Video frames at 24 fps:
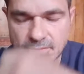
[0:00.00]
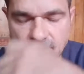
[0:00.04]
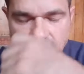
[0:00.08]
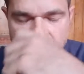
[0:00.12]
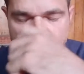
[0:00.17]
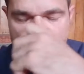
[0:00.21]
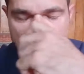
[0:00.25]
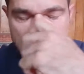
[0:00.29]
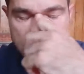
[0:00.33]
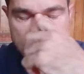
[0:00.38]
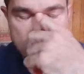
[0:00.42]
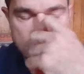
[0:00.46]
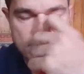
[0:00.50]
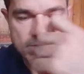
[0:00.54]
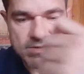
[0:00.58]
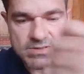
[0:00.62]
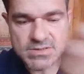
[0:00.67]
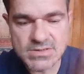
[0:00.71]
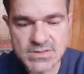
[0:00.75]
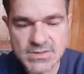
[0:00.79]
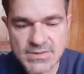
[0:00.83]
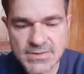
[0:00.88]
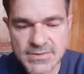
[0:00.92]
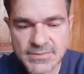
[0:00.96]
torches
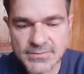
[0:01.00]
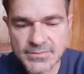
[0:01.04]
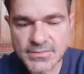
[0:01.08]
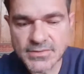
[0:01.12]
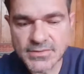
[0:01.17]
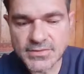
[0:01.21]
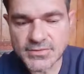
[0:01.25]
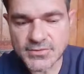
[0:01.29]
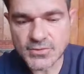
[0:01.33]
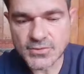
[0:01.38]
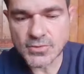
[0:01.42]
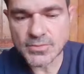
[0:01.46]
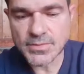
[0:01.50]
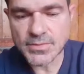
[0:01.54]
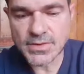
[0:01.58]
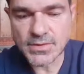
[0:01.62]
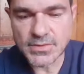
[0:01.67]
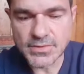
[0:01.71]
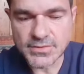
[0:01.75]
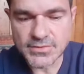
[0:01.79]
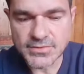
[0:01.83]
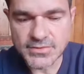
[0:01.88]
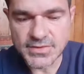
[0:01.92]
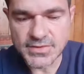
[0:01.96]
storming
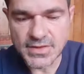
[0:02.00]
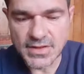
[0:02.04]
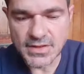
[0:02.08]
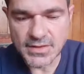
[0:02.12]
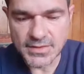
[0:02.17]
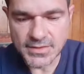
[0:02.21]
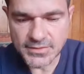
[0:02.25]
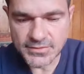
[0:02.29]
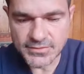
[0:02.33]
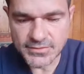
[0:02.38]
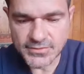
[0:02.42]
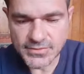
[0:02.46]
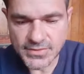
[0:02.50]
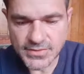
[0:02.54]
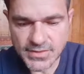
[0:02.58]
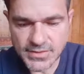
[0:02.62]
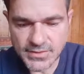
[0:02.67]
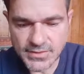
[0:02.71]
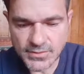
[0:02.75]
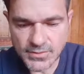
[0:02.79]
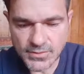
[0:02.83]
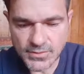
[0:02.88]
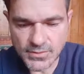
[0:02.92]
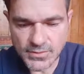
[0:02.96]
onto Downing Street
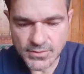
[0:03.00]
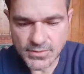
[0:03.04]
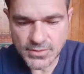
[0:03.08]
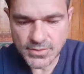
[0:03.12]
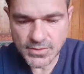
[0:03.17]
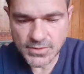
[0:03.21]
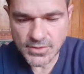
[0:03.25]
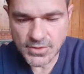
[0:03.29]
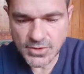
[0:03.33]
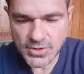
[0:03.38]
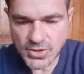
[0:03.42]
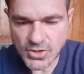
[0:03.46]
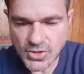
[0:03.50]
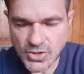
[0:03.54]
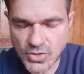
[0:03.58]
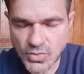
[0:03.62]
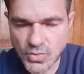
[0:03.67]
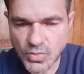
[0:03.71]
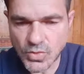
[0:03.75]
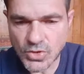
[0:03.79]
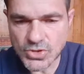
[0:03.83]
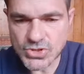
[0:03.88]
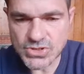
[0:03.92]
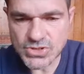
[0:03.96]
or
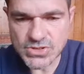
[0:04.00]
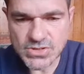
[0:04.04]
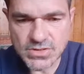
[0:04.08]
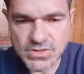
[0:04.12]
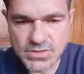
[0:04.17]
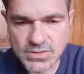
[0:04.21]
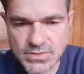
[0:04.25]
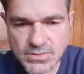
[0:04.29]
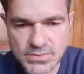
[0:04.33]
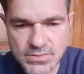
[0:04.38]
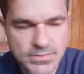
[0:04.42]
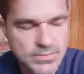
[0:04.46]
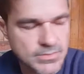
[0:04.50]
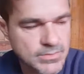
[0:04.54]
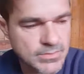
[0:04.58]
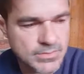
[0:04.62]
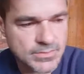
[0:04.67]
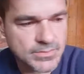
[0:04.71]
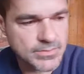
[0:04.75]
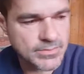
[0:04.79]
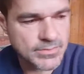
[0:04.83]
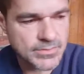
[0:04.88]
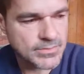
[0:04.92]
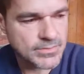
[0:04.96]
Washington
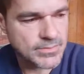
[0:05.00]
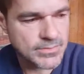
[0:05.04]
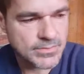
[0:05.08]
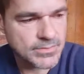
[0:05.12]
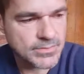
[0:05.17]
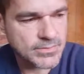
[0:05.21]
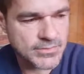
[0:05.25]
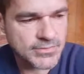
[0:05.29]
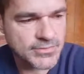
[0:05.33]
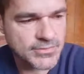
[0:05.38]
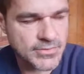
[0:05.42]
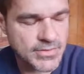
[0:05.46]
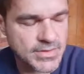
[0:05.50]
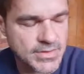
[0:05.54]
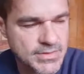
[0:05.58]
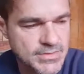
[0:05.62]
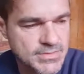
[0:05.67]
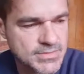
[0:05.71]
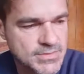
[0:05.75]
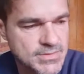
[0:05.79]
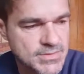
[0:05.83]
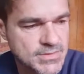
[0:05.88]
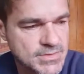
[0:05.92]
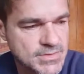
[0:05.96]

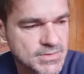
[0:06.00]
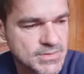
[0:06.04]
Street,